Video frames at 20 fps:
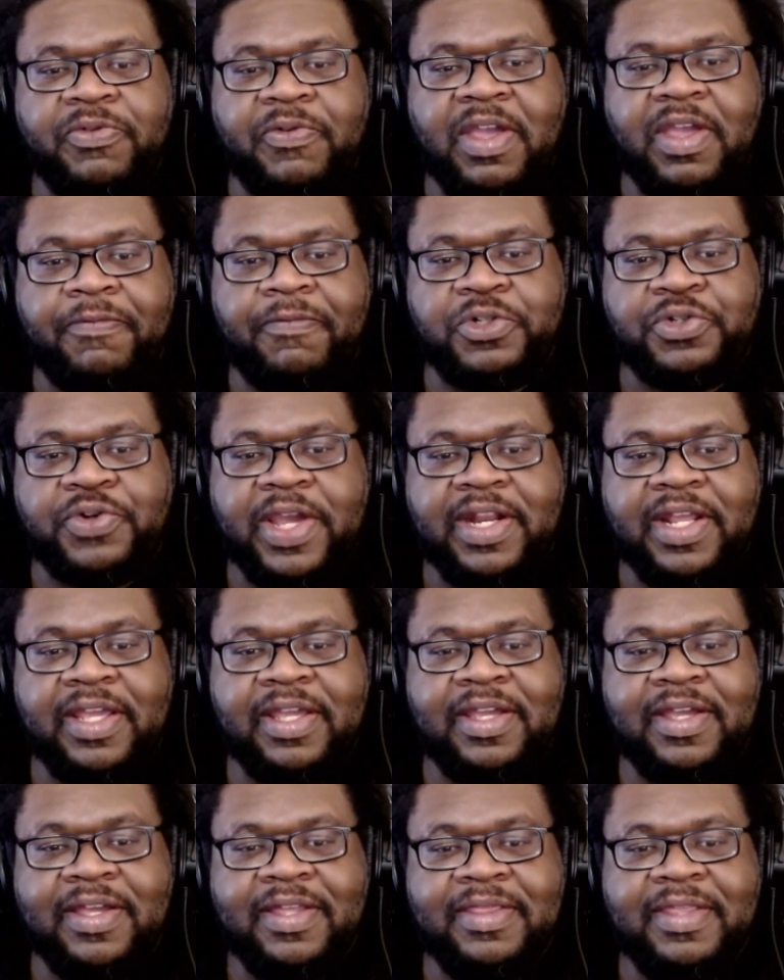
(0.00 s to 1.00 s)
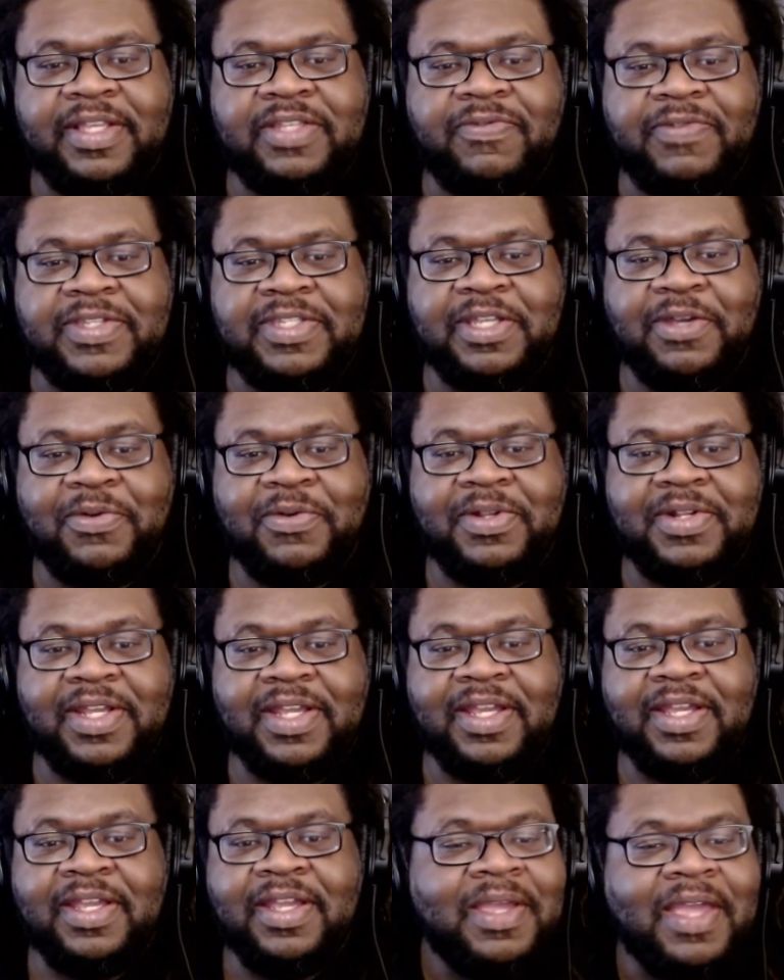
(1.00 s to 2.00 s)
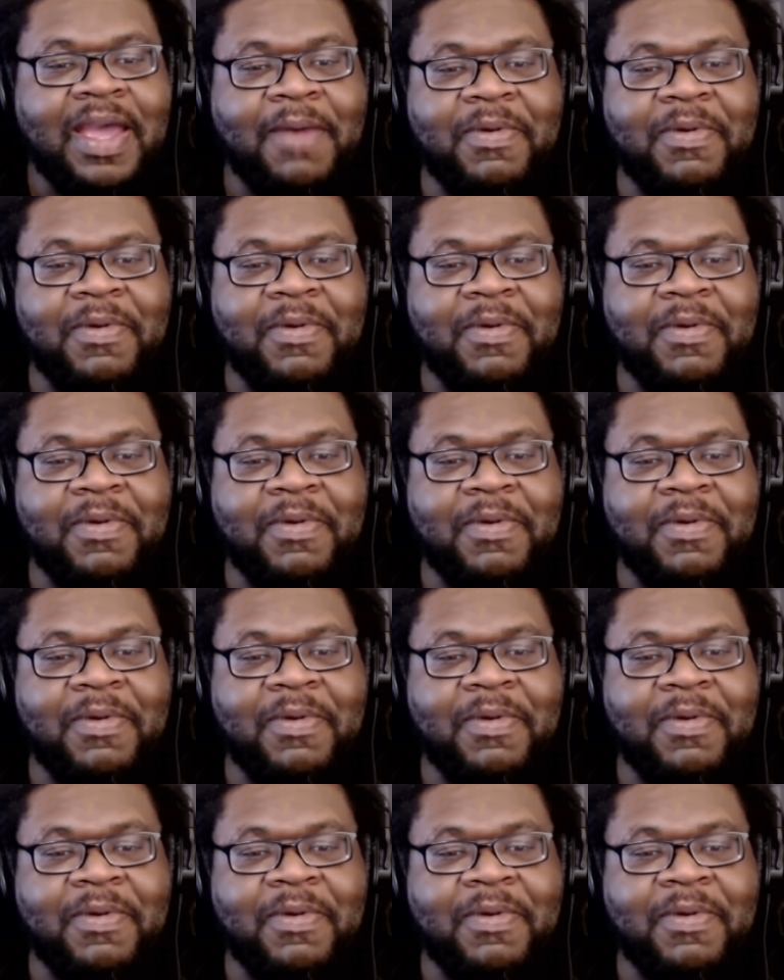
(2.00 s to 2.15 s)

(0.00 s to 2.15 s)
infiltrating this facility,